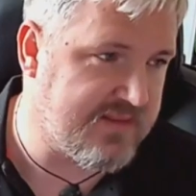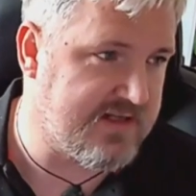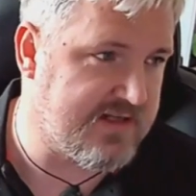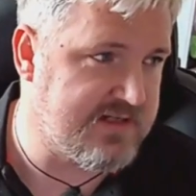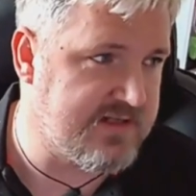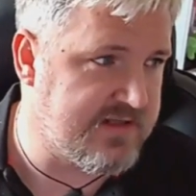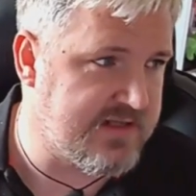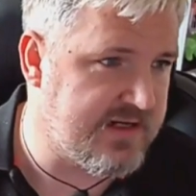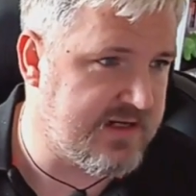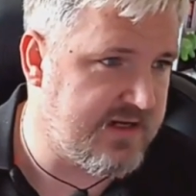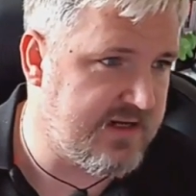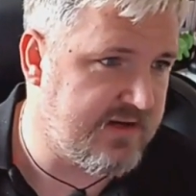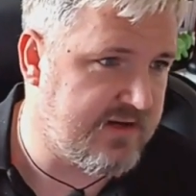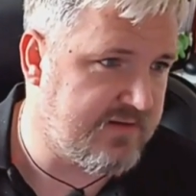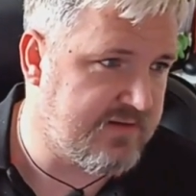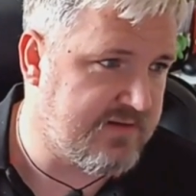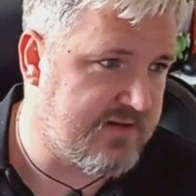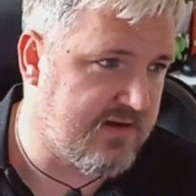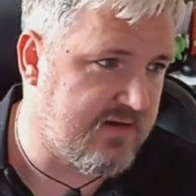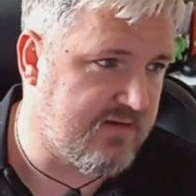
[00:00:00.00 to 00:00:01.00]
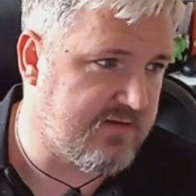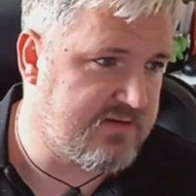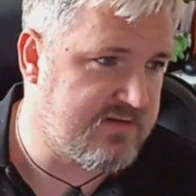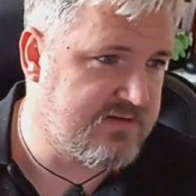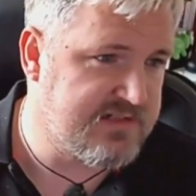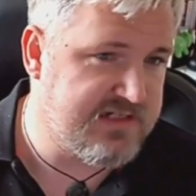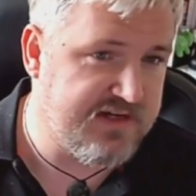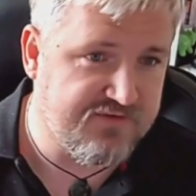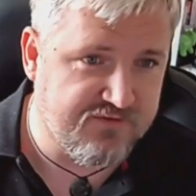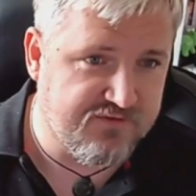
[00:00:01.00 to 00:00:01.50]
that they're, they're
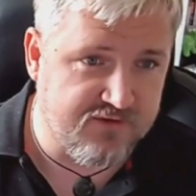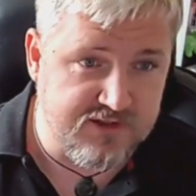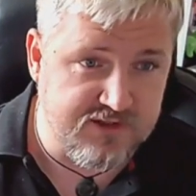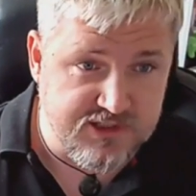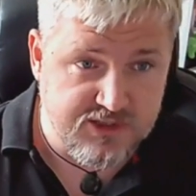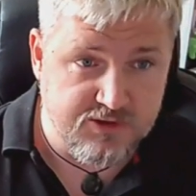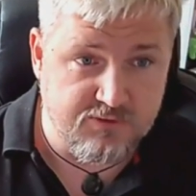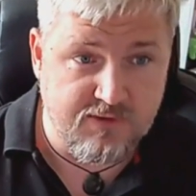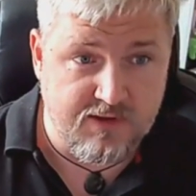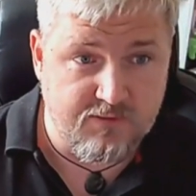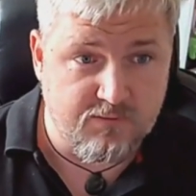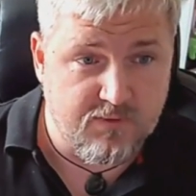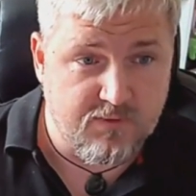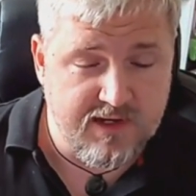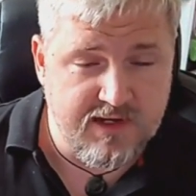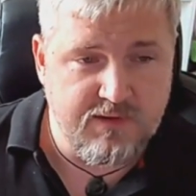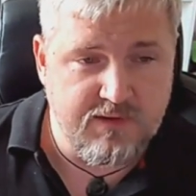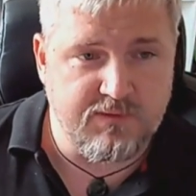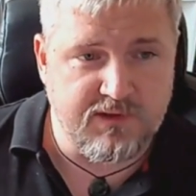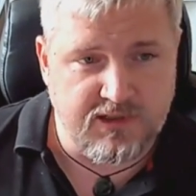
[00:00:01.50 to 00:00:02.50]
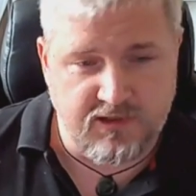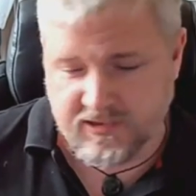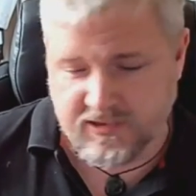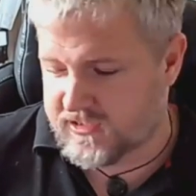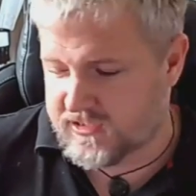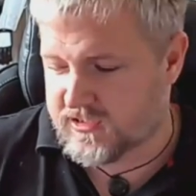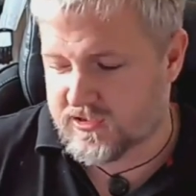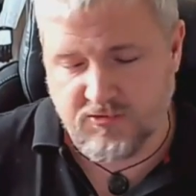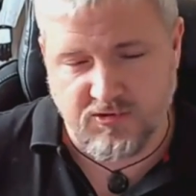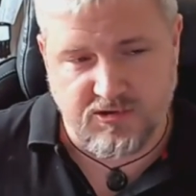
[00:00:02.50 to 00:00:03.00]
different to when we were
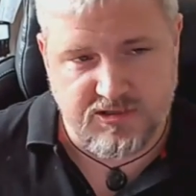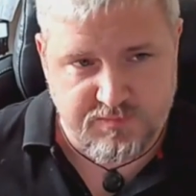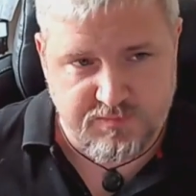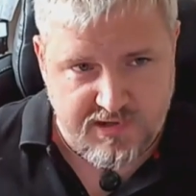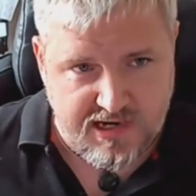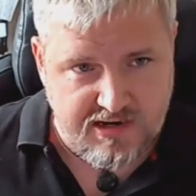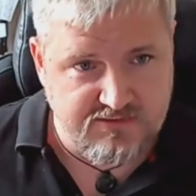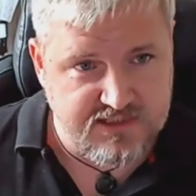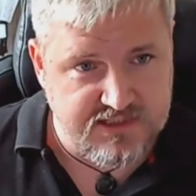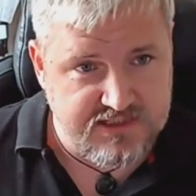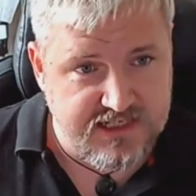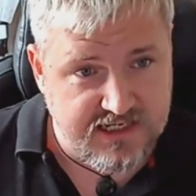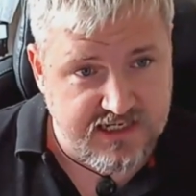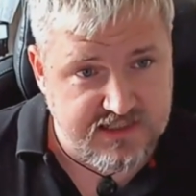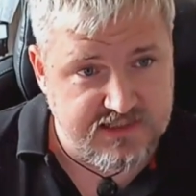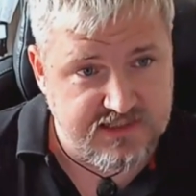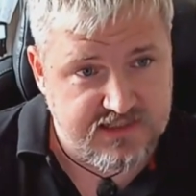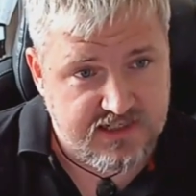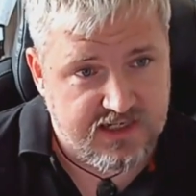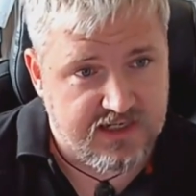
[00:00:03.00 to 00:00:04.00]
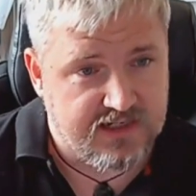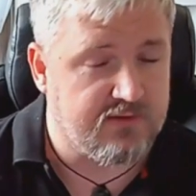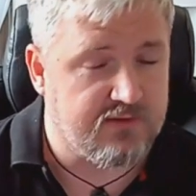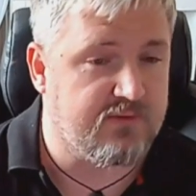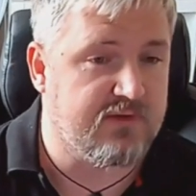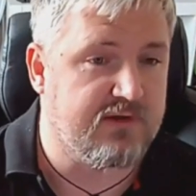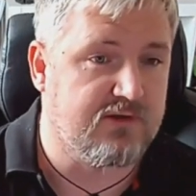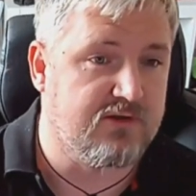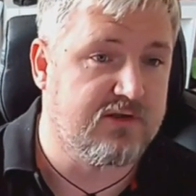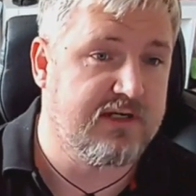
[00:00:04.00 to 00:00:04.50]
looking at cross browser testing and
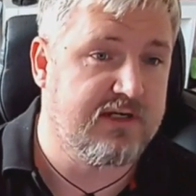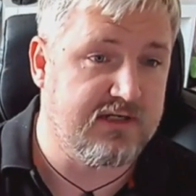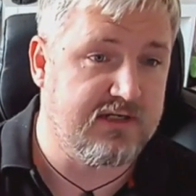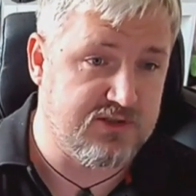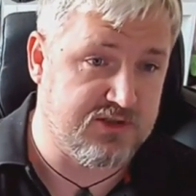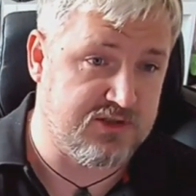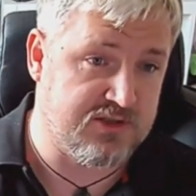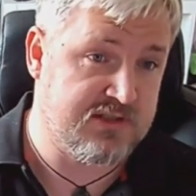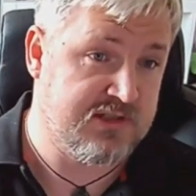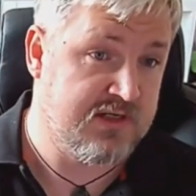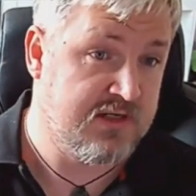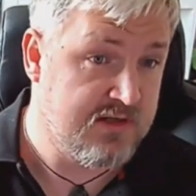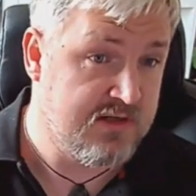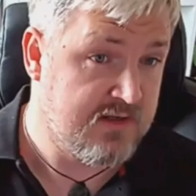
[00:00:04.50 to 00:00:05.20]
we were looking at just